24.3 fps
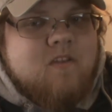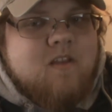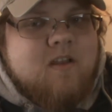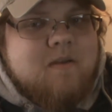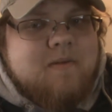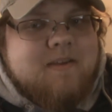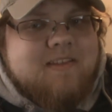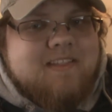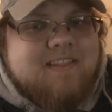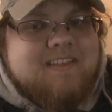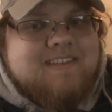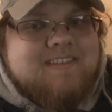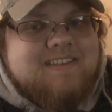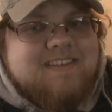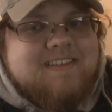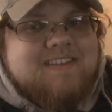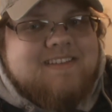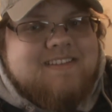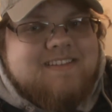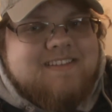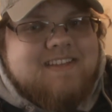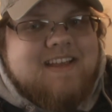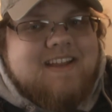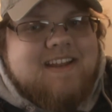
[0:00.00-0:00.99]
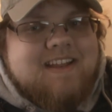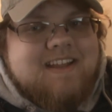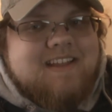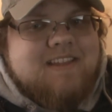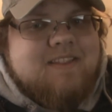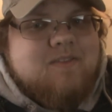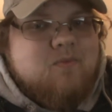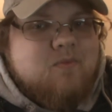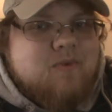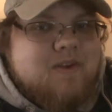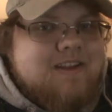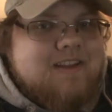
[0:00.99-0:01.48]
I mean, this is set
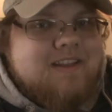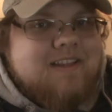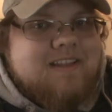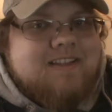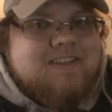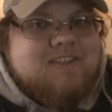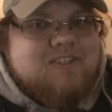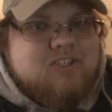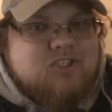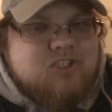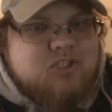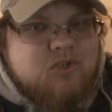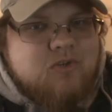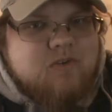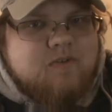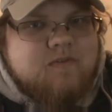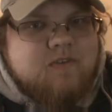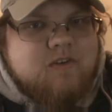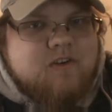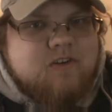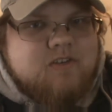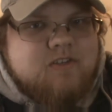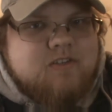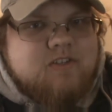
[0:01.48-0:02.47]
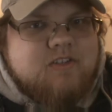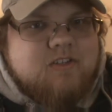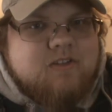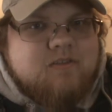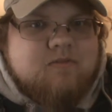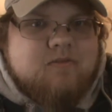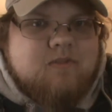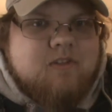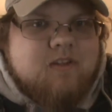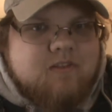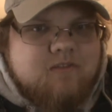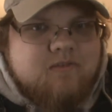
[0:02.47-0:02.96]
in Ridley's universe, you
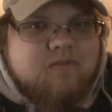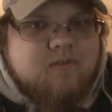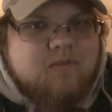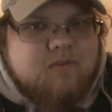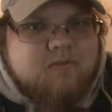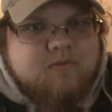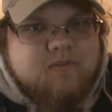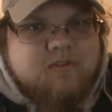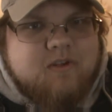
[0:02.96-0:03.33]
know, like, well,